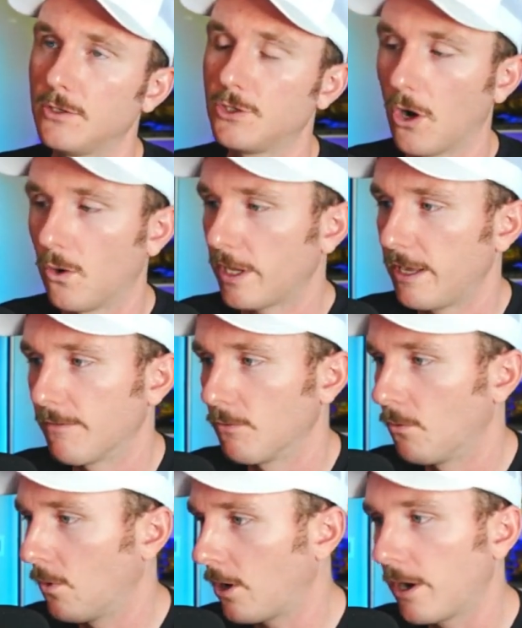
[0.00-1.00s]
don't
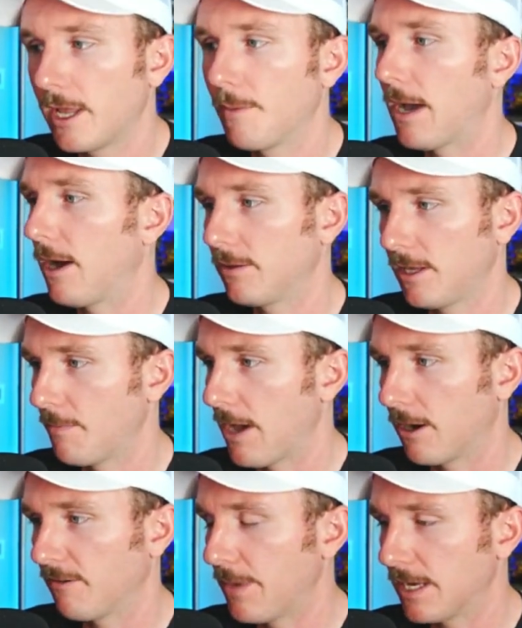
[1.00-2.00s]
even worry about the
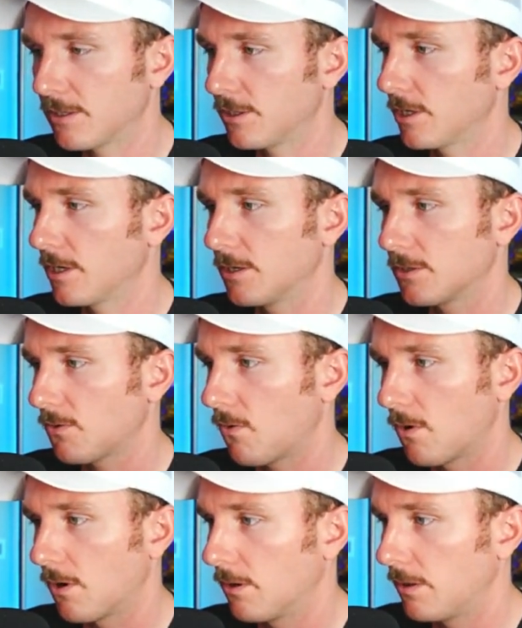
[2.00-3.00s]
amount of messages
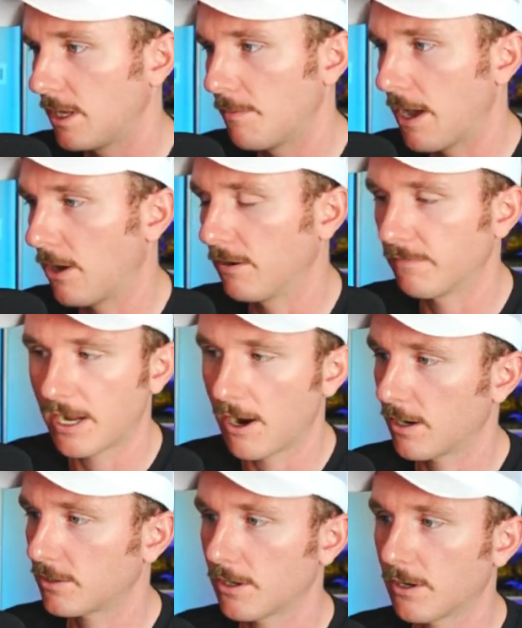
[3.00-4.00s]
or the amount of
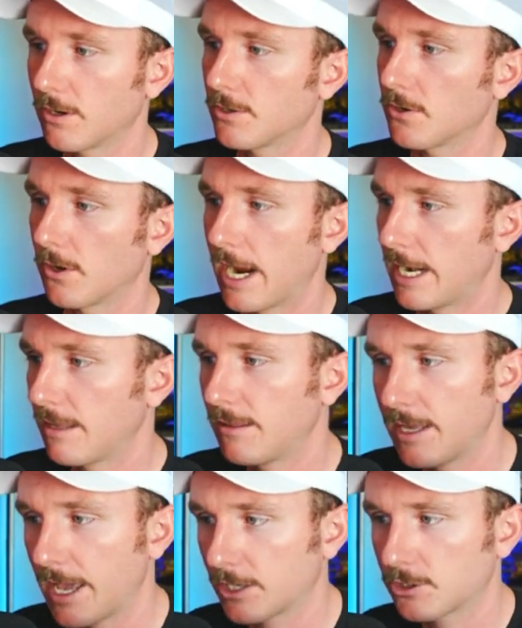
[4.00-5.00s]
characters or any of
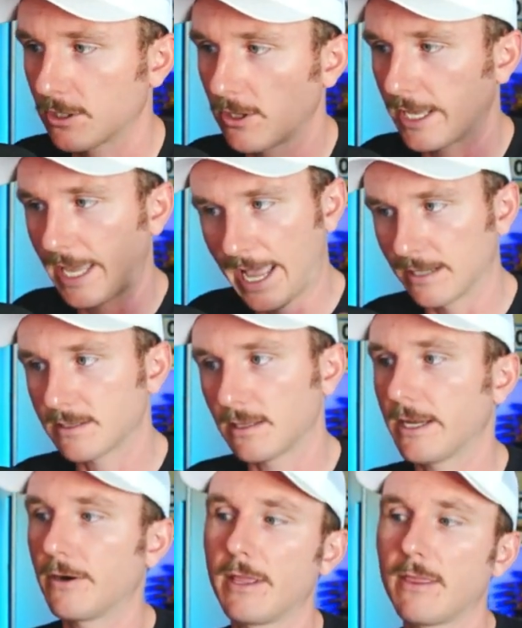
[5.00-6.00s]
the extra like
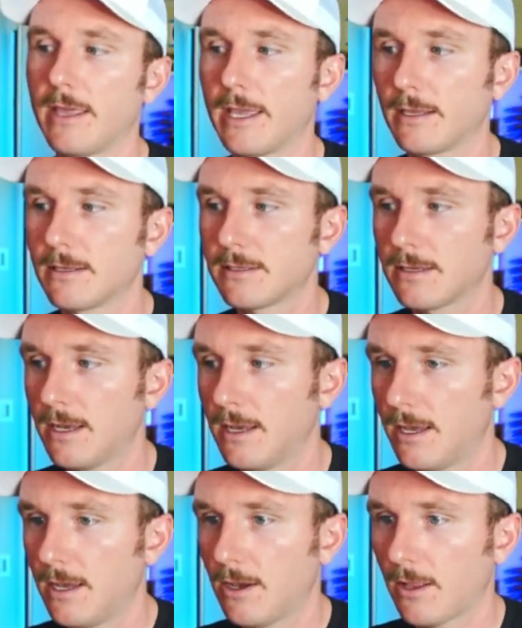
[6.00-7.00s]
ancillary things.
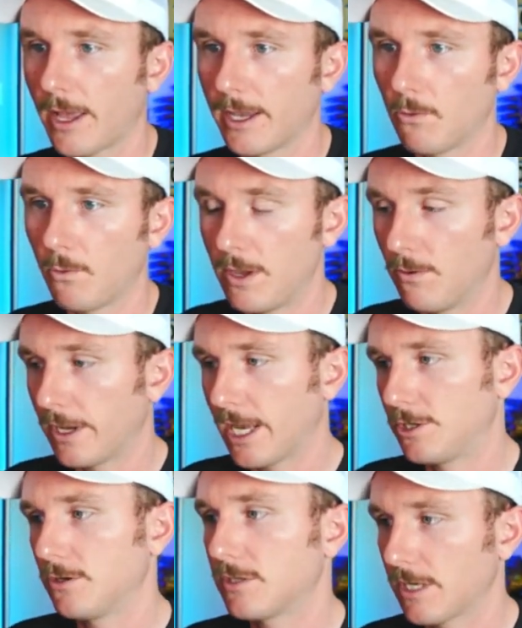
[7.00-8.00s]
Like, we will
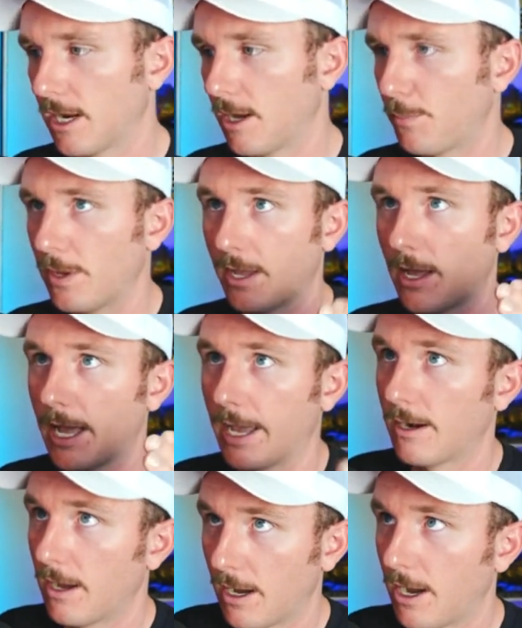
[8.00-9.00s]
get you set up
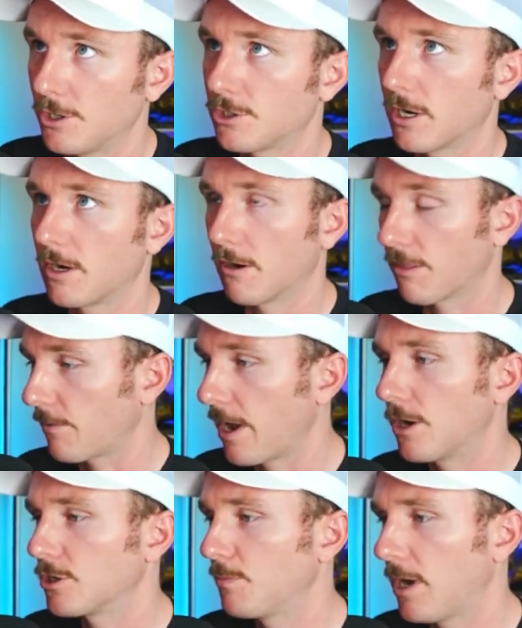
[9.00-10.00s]
at 100 or
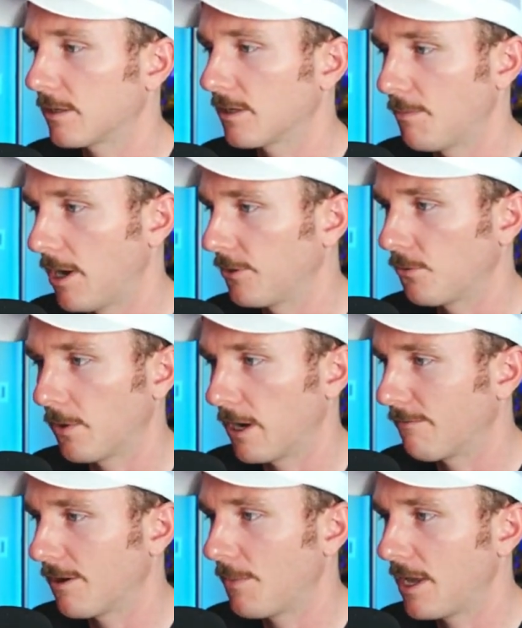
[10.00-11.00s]
300 bucks a month,
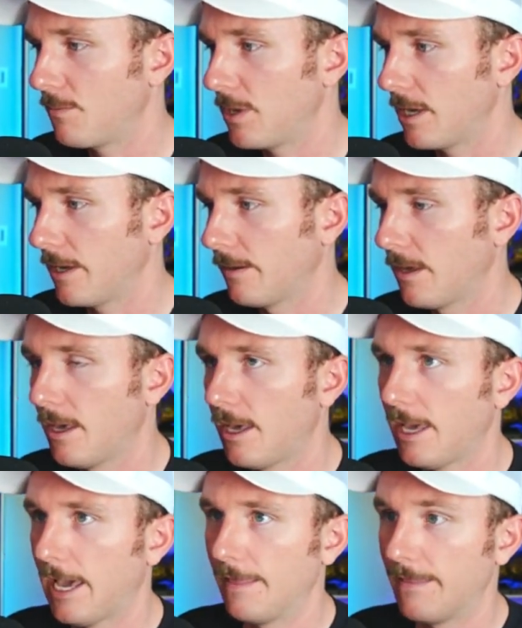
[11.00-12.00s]
whatever it may be,
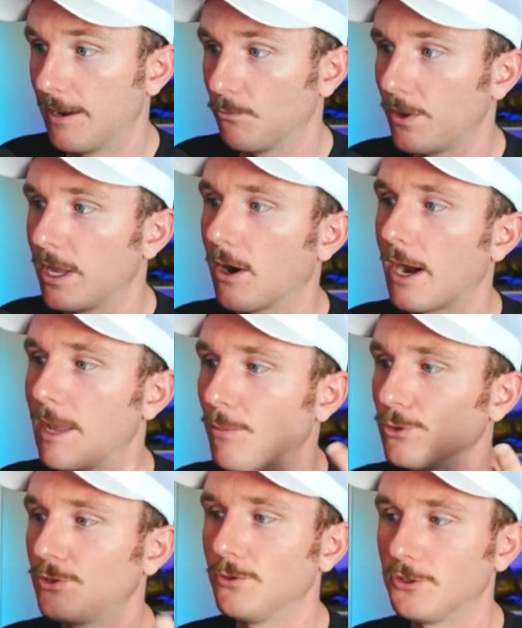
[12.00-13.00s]
and then we are
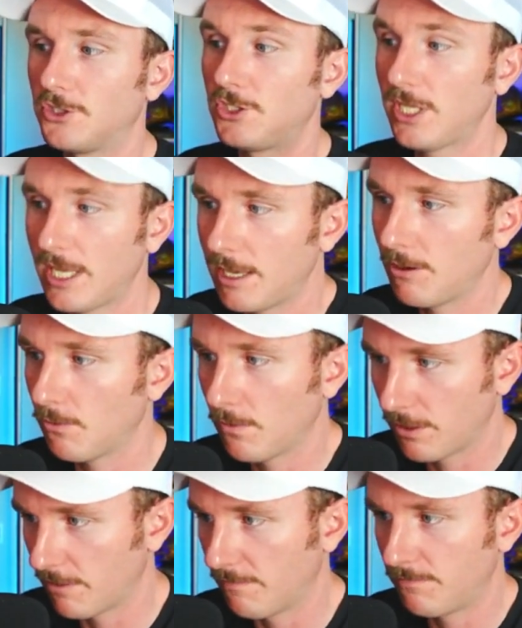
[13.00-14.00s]
able to see
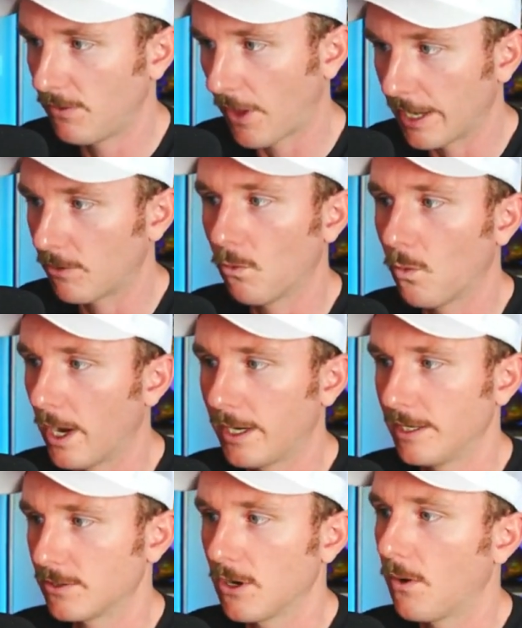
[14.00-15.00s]
the like what
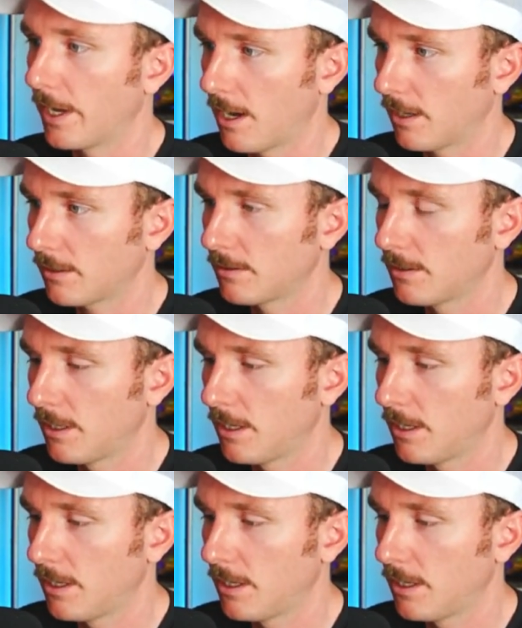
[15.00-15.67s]
is going on.